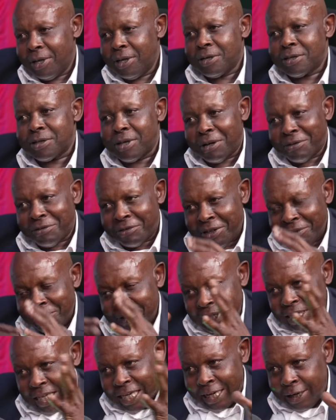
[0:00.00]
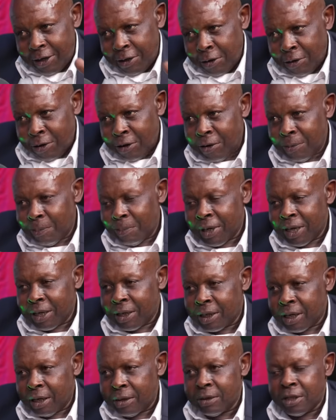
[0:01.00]
So I've given that long
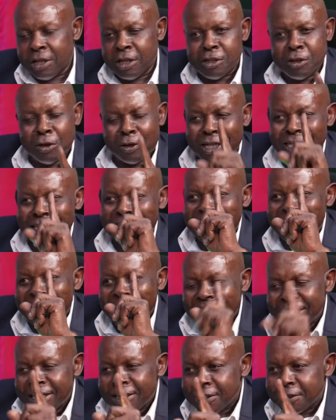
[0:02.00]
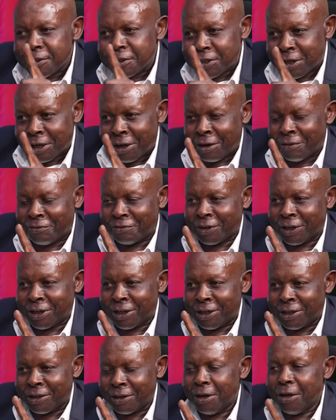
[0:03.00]
background. There is not a single South
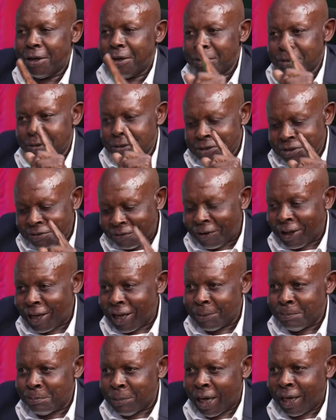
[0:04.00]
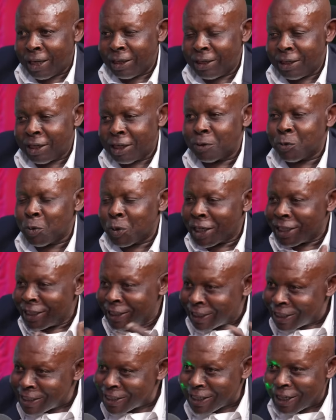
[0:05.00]
African who's fair minded who can
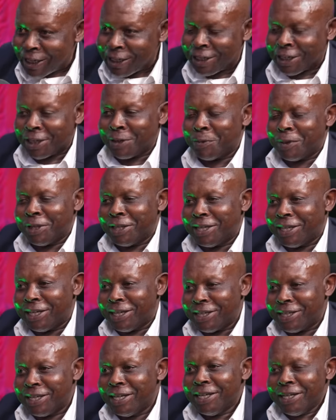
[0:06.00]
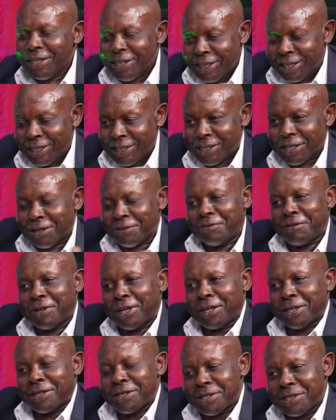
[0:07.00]
disagree with that, mm. these
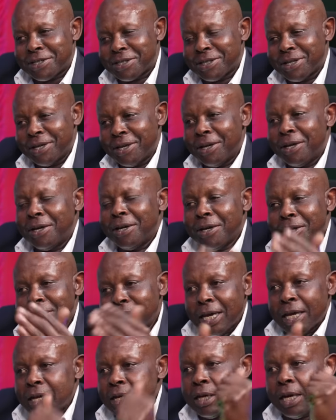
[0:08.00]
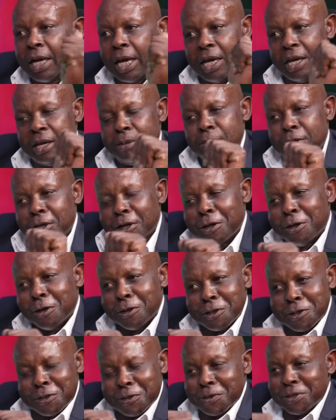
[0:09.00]
effects. Mm. Then came the
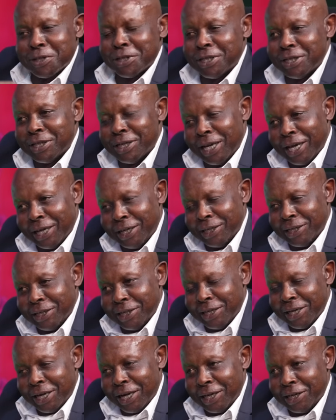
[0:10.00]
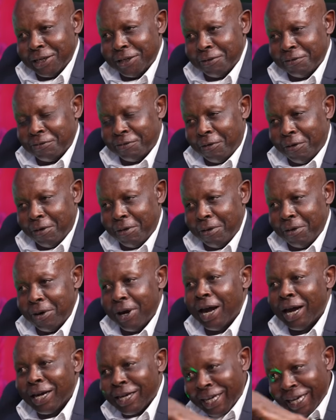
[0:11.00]
Constitution in 1994
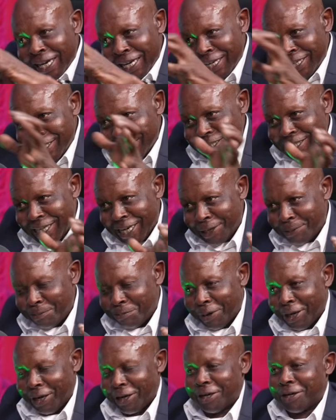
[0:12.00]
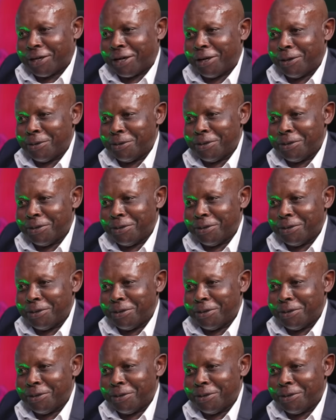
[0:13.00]
against that background.